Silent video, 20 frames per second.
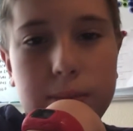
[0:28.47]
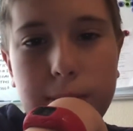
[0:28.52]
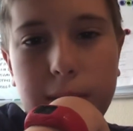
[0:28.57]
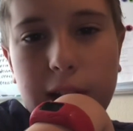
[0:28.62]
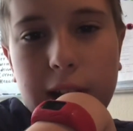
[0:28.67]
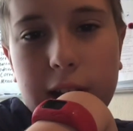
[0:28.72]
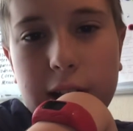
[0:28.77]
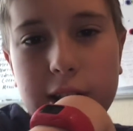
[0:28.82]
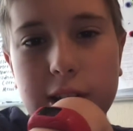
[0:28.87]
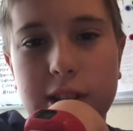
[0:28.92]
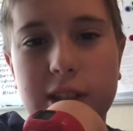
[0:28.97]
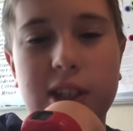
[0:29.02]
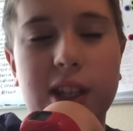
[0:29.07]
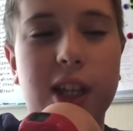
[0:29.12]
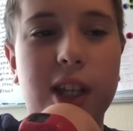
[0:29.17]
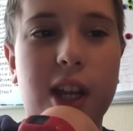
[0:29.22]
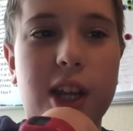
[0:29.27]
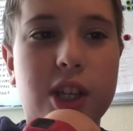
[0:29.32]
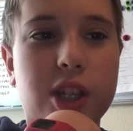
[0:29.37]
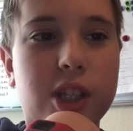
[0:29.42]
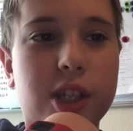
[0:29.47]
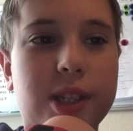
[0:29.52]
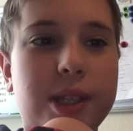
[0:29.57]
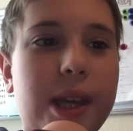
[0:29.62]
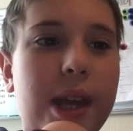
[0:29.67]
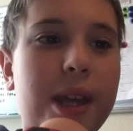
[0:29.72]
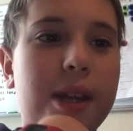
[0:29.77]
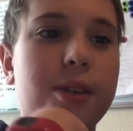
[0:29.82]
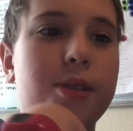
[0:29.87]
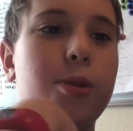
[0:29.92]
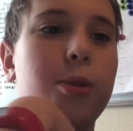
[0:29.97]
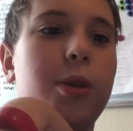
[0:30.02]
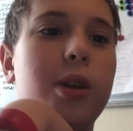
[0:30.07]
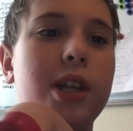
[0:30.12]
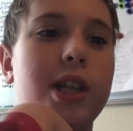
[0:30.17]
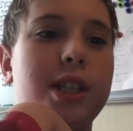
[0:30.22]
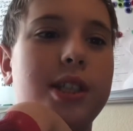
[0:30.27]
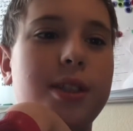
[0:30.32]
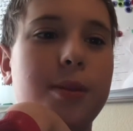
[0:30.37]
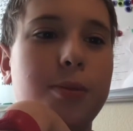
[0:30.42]
Because, like I just said,
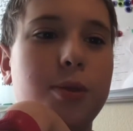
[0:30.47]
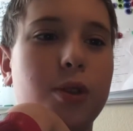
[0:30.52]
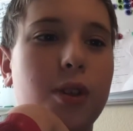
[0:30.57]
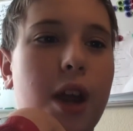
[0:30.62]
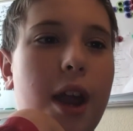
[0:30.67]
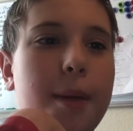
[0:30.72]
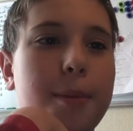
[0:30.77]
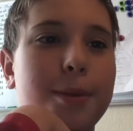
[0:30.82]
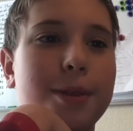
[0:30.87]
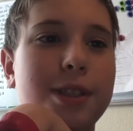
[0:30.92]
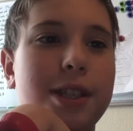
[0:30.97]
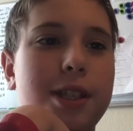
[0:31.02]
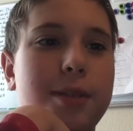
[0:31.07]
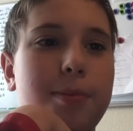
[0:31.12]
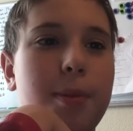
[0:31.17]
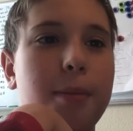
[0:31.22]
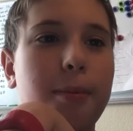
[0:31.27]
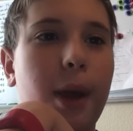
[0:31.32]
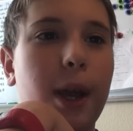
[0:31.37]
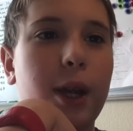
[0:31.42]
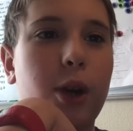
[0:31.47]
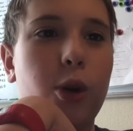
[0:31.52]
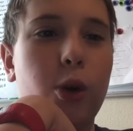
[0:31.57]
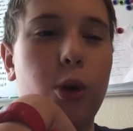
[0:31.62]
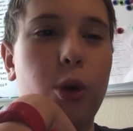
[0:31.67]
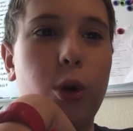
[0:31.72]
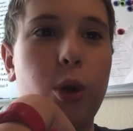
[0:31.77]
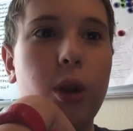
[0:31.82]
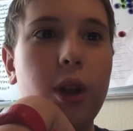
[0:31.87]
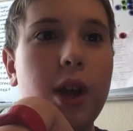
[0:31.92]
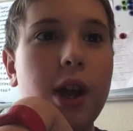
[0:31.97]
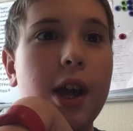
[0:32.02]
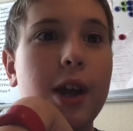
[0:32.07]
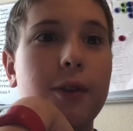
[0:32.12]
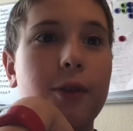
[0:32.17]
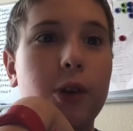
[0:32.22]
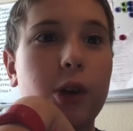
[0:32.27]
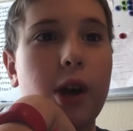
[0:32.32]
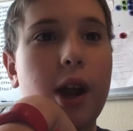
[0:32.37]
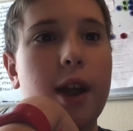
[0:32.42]
20 subscribers has been my goal
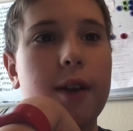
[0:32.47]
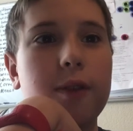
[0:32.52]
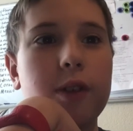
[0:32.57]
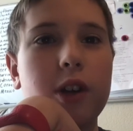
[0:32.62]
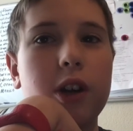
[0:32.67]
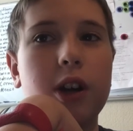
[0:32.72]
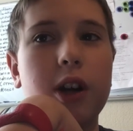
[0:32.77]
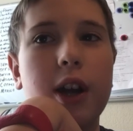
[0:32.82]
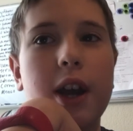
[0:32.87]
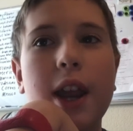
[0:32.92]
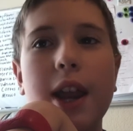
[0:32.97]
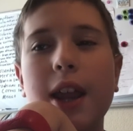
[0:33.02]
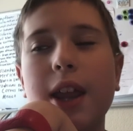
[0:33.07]
forever.